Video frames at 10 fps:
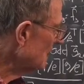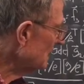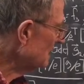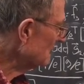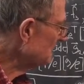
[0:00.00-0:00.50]
and
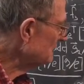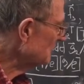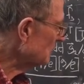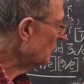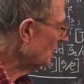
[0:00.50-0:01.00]
that leaves
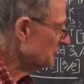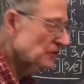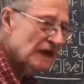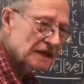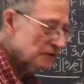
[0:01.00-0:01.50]
a
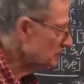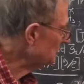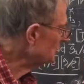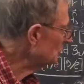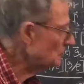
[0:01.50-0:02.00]
quadratic
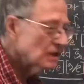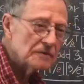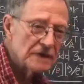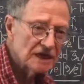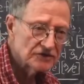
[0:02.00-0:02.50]
with two
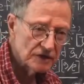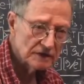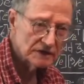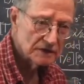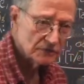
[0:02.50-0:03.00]

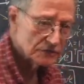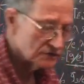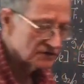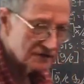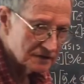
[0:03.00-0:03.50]
imaginary
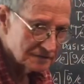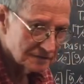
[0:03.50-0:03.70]
roots.